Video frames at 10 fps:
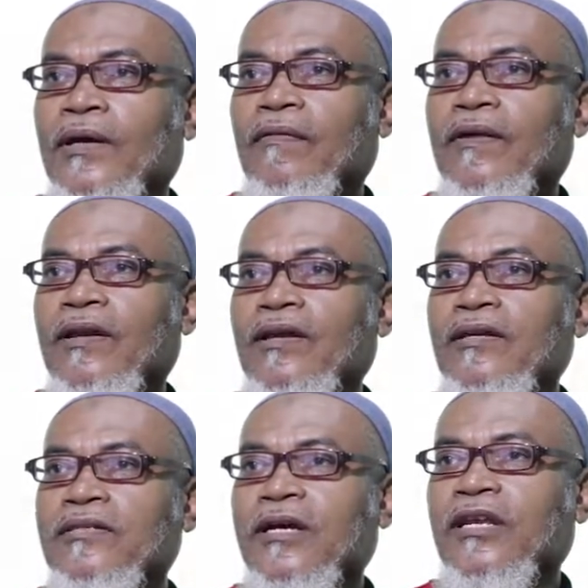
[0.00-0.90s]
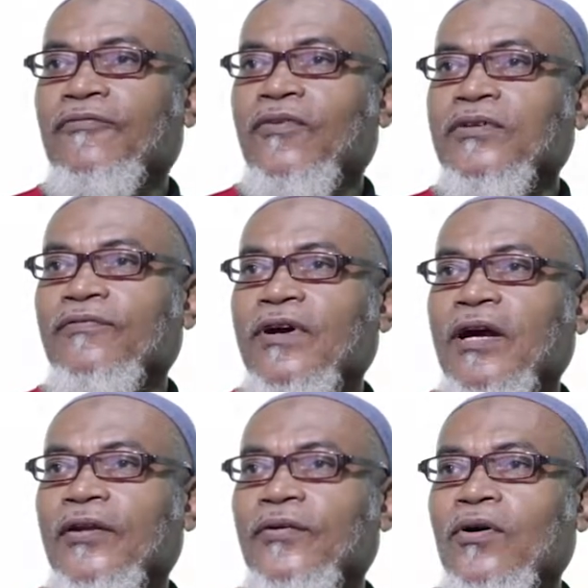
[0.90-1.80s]
there is a default
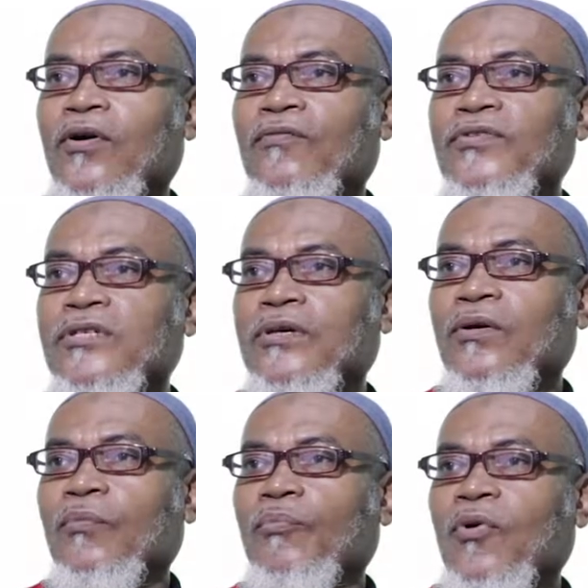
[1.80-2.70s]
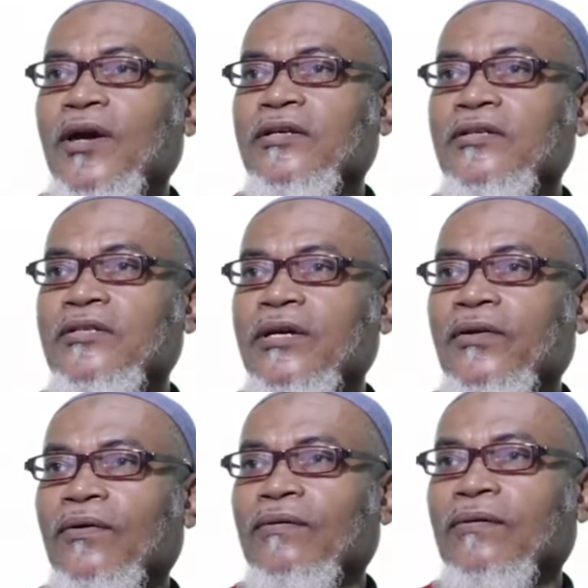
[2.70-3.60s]
value of
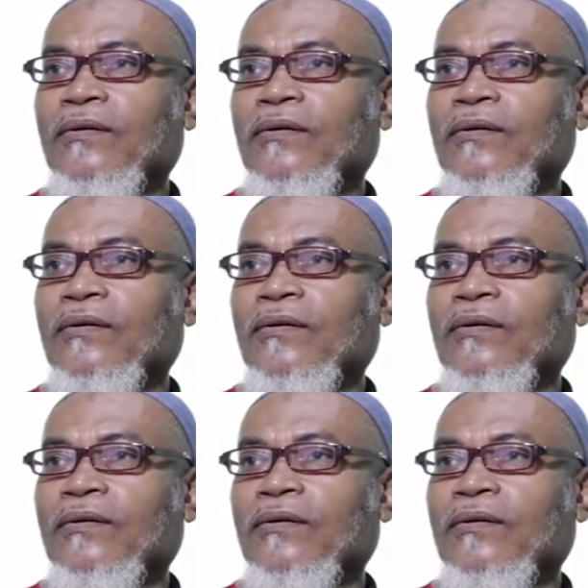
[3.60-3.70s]
0.0,